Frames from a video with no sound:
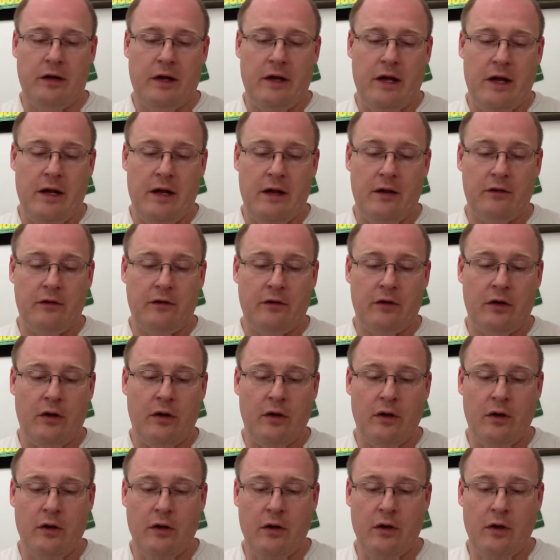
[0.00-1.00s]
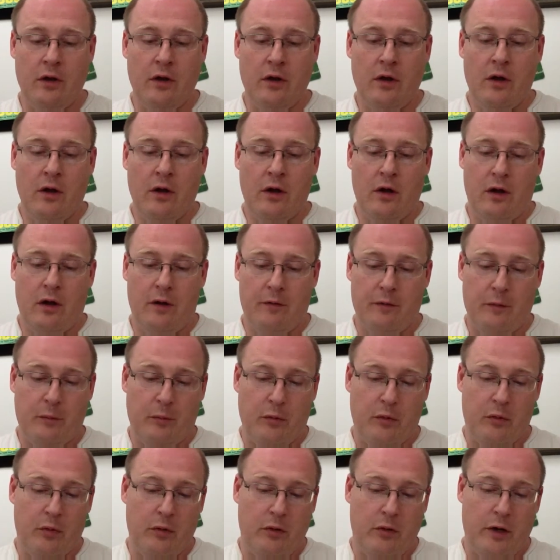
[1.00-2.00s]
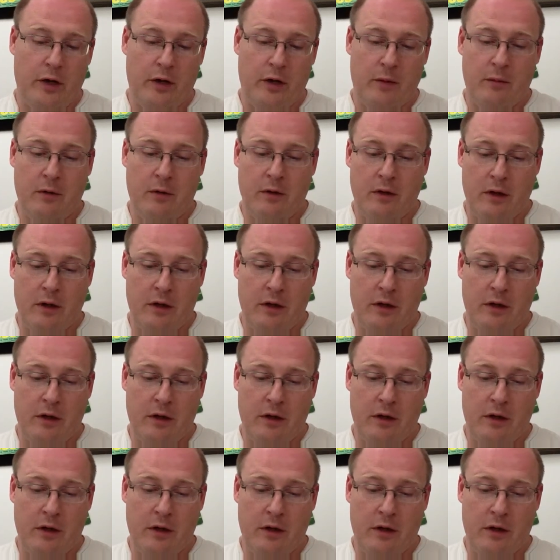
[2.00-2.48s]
days of the program.